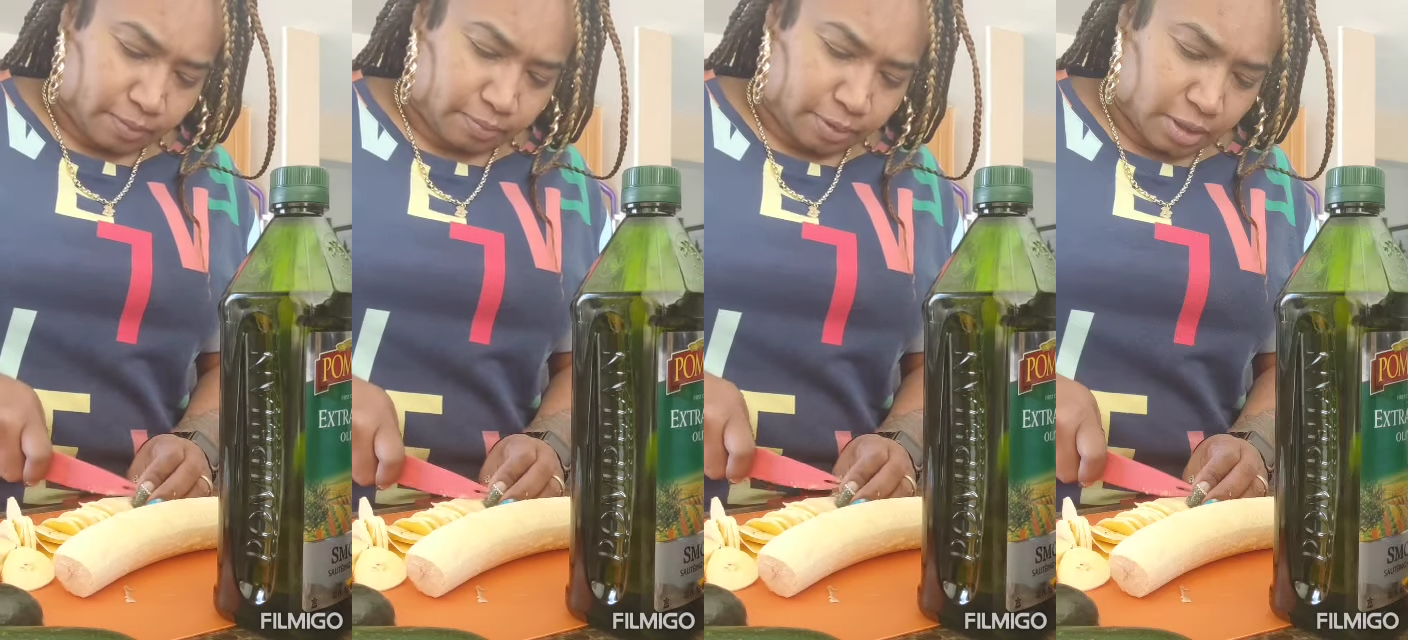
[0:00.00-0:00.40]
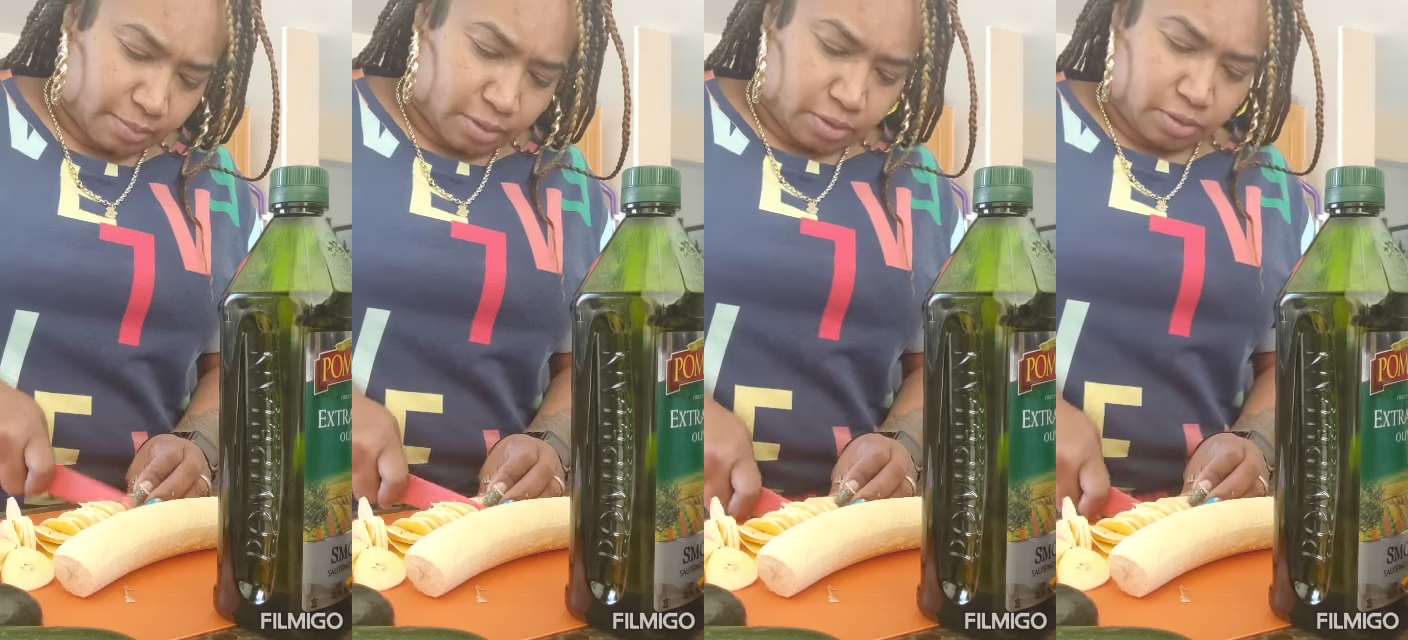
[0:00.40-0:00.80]
but I'm
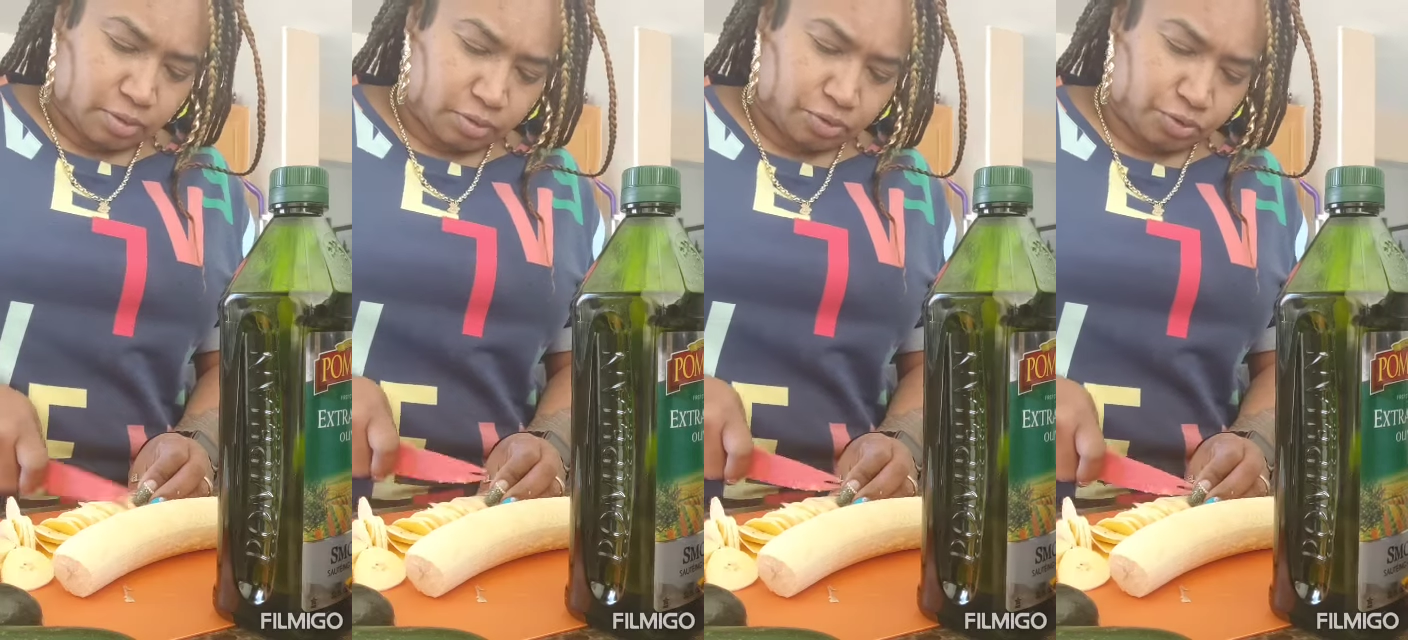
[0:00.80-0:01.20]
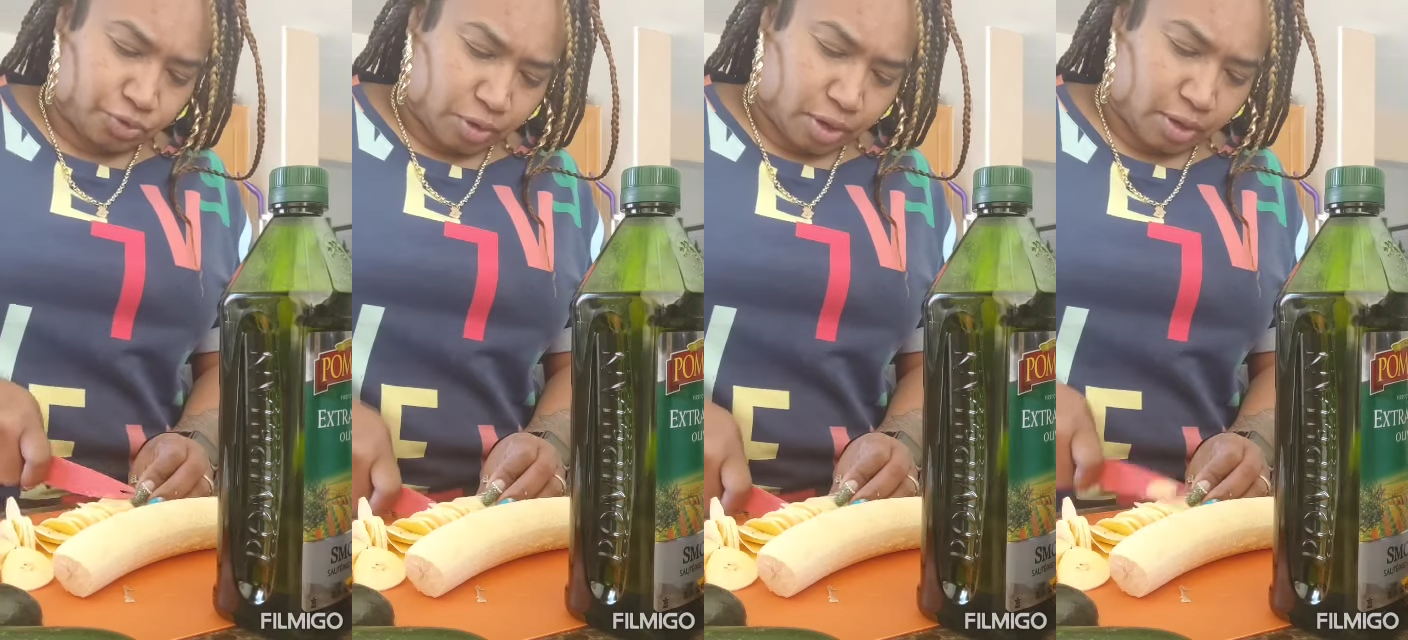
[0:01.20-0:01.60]
going to
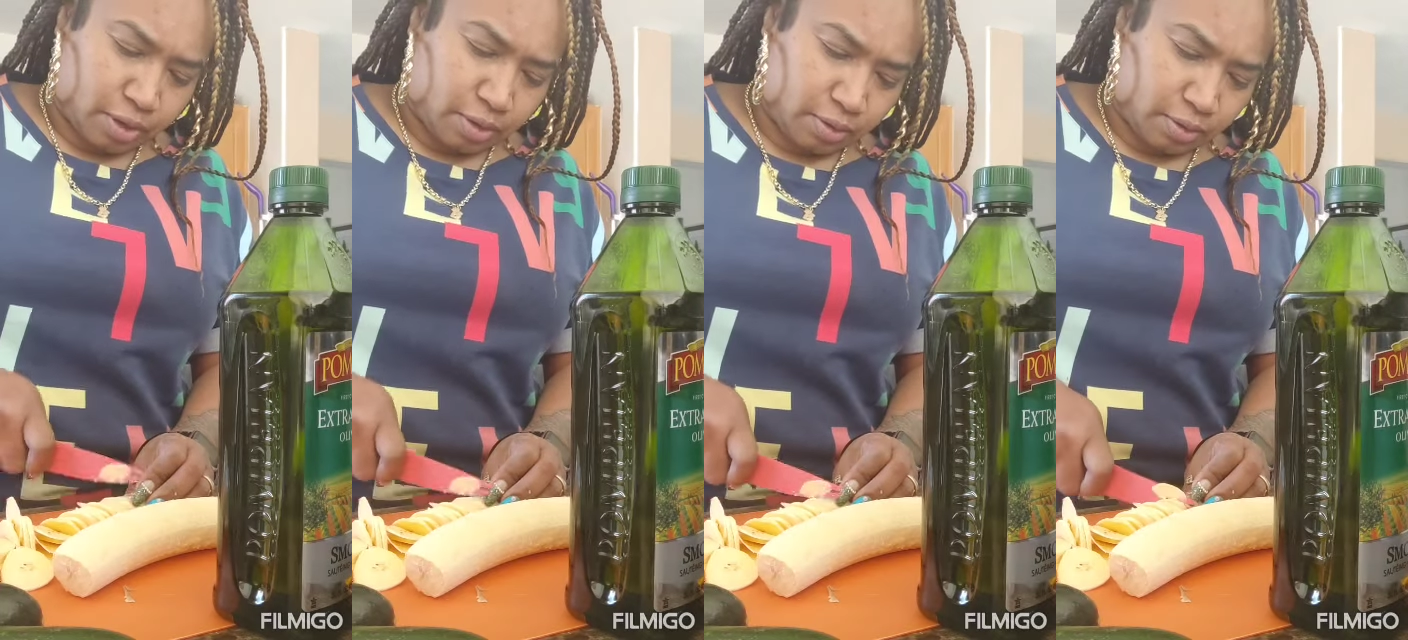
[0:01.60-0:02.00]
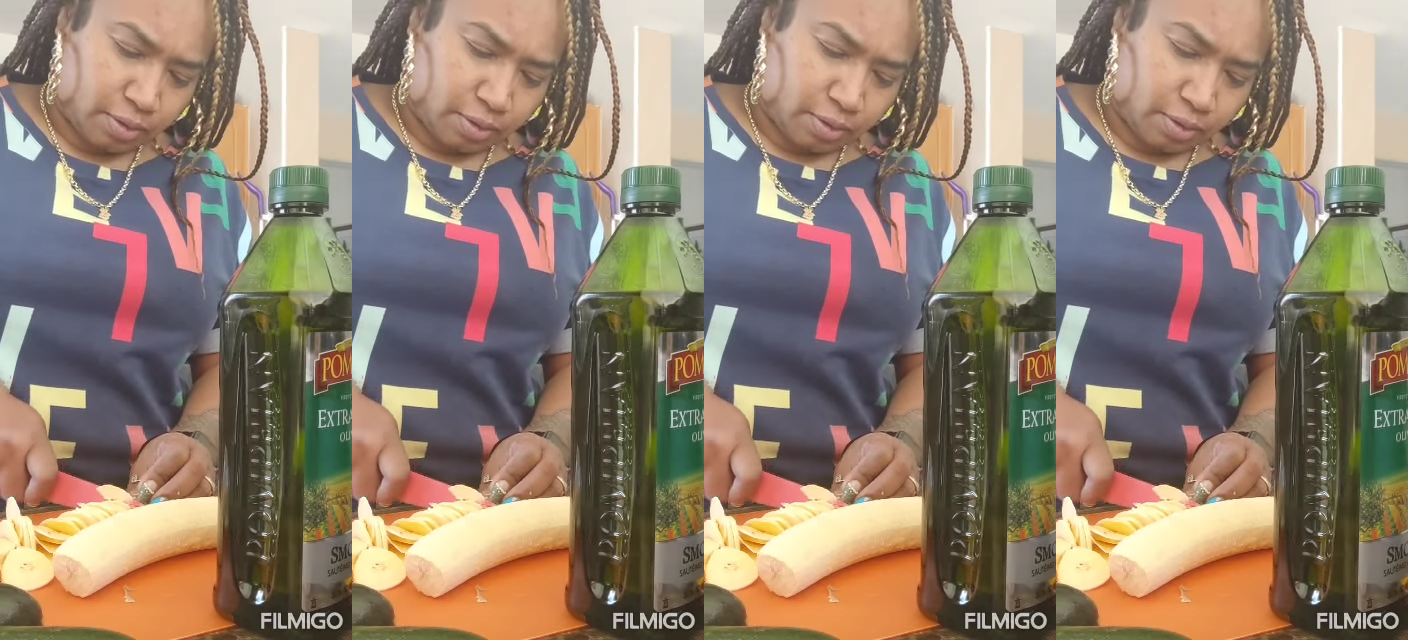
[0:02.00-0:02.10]
try.